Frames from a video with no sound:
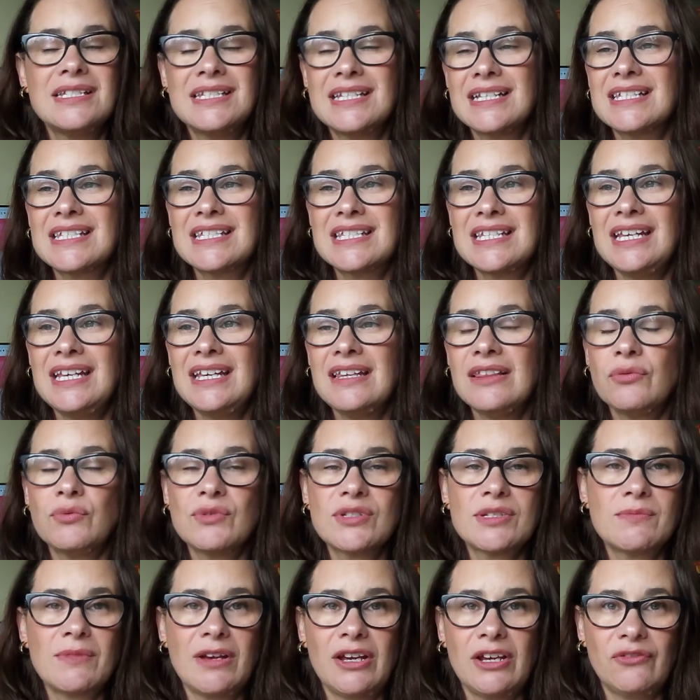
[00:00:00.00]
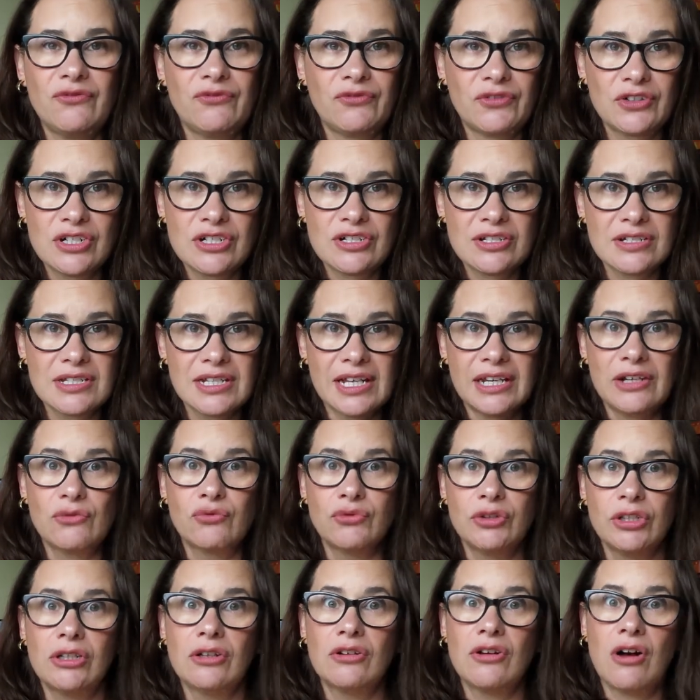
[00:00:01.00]
sixteenth was my first like
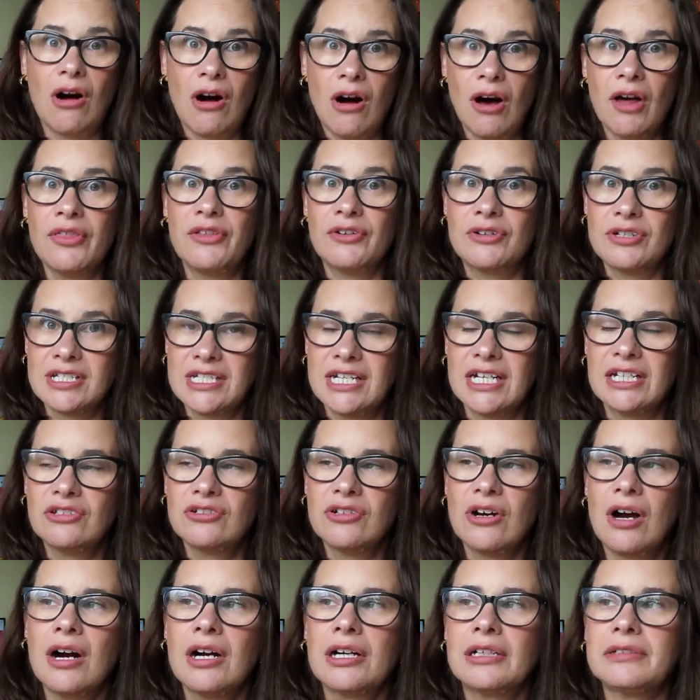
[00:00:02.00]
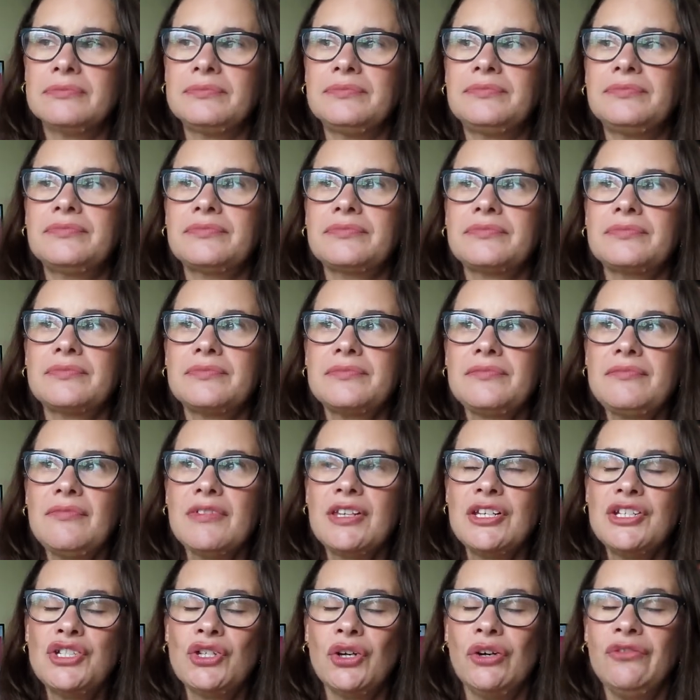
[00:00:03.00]
real author TikTok.
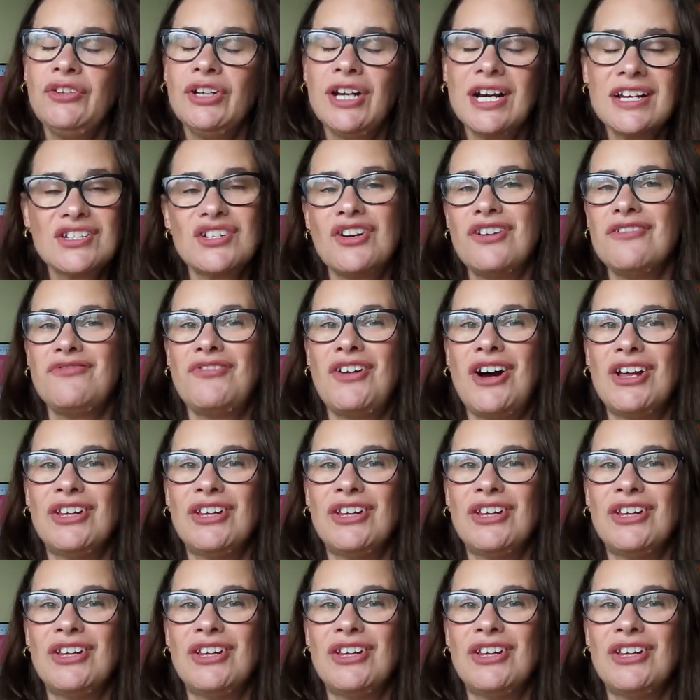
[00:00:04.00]
So if you guys aren't